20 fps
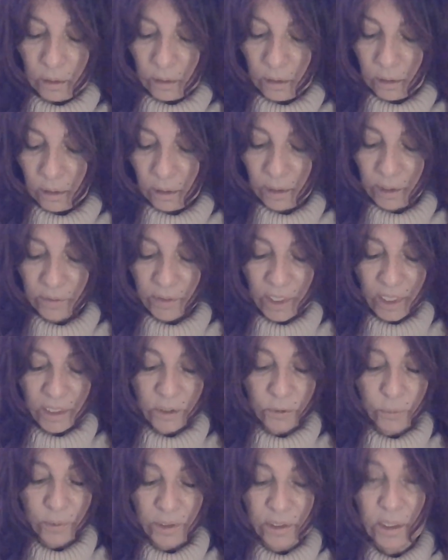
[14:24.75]
All right,
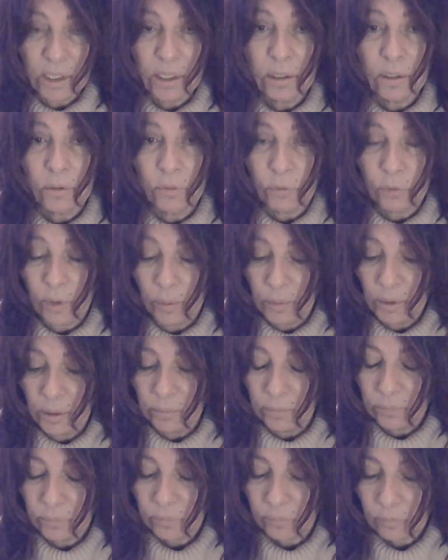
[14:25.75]
that's what's hidden from you.
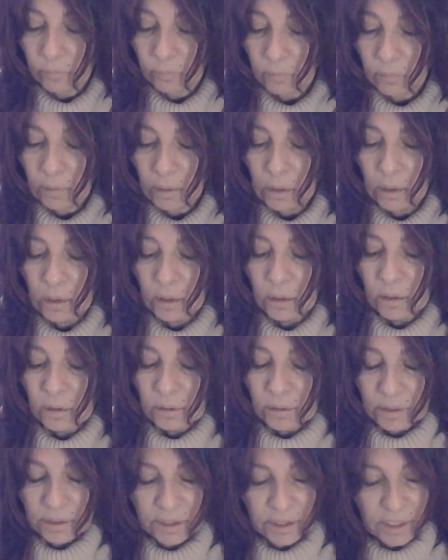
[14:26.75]

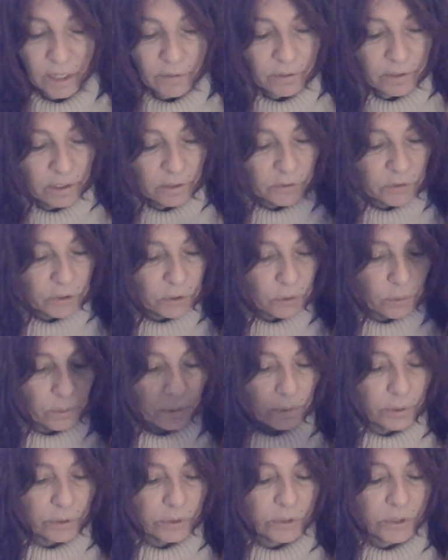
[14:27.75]
The Seven of
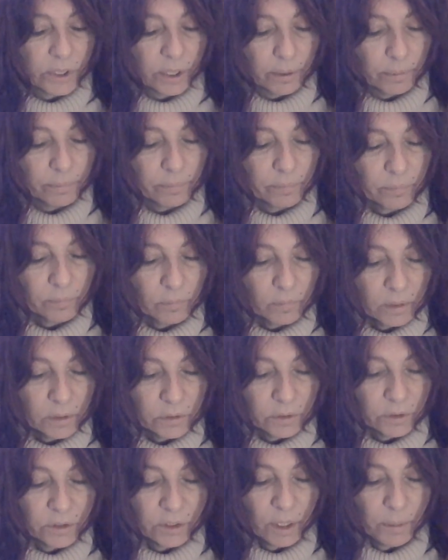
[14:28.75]
Swords.
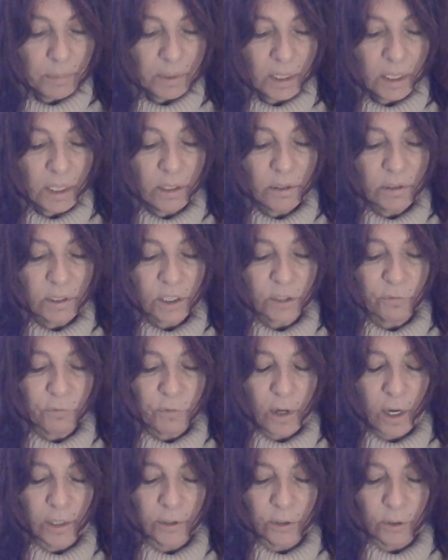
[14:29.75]
So somebody here has
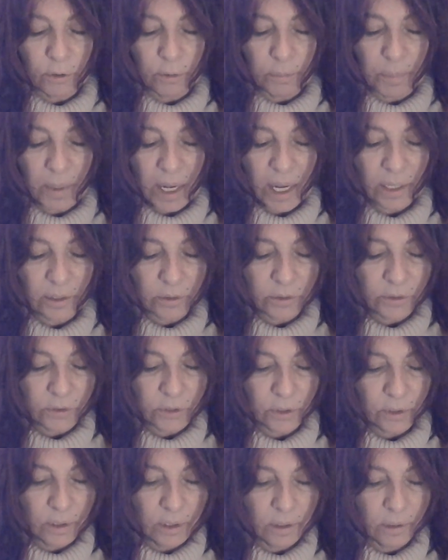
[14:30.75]
fought their
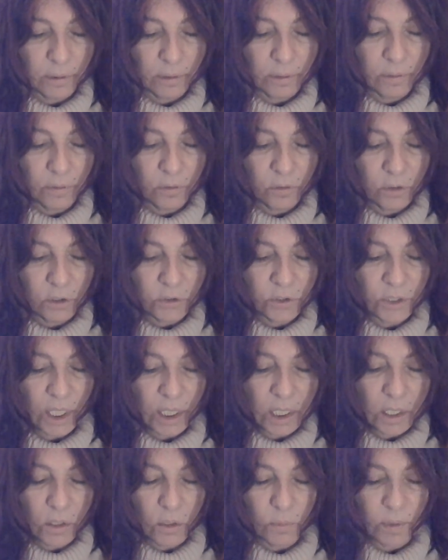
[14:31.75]
battles. They're
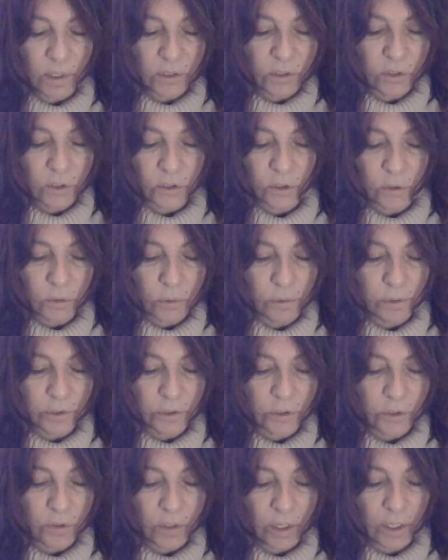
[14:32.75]
taking the rest of the
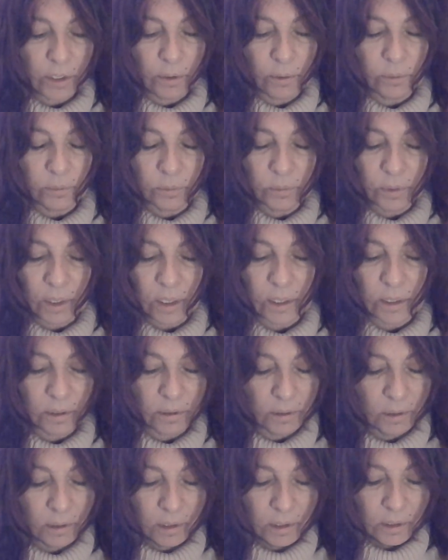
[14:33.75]
sword so they don't
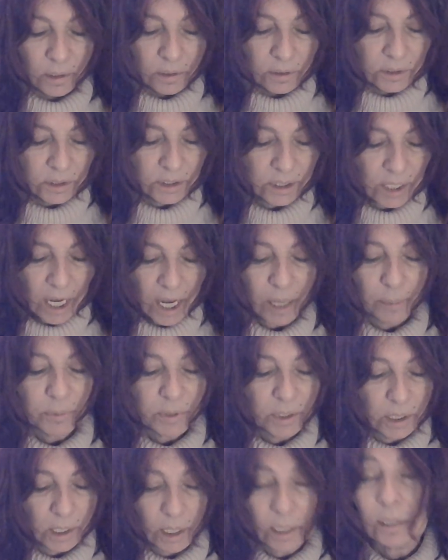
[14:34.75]
get
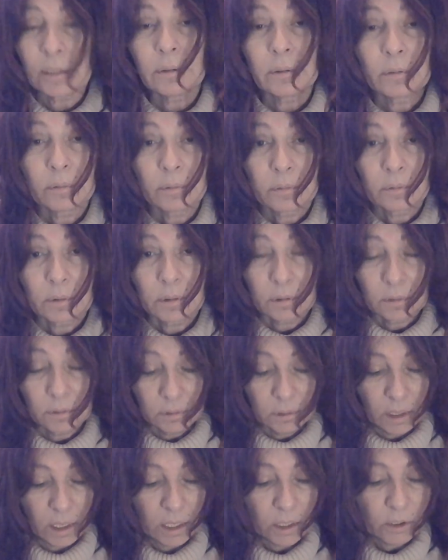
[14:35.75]
stabbed again.
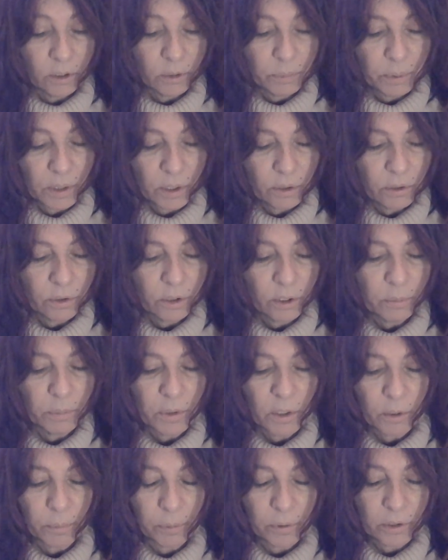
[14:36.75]
Okay, could be you,
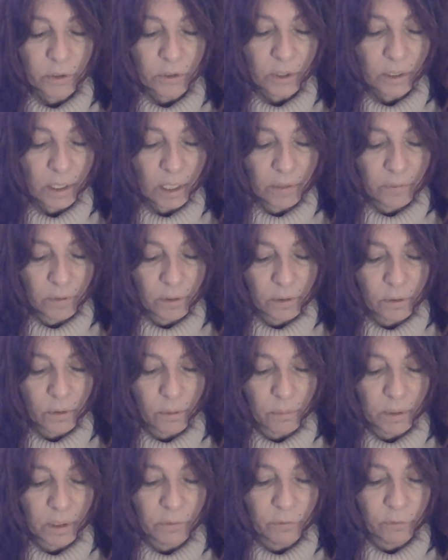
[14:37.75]
could be your person. And they're
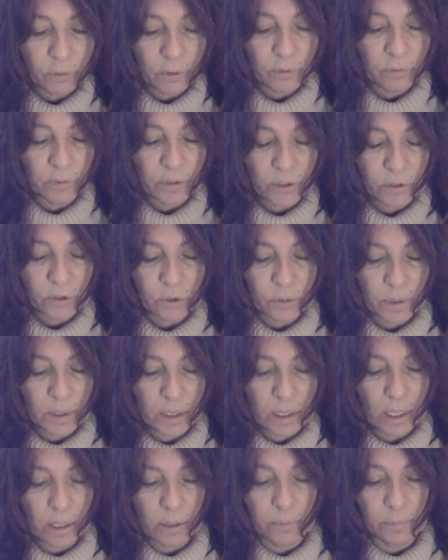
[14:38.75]
going for a
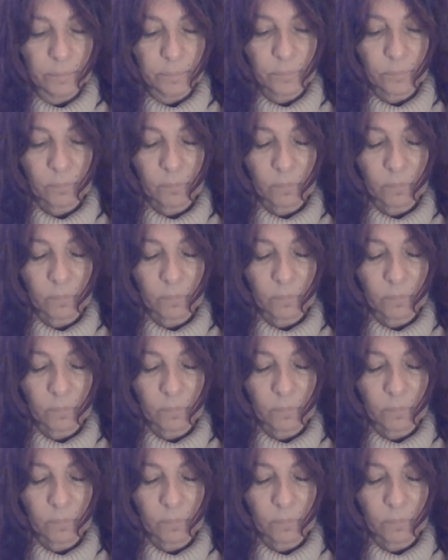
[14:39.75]
victory now.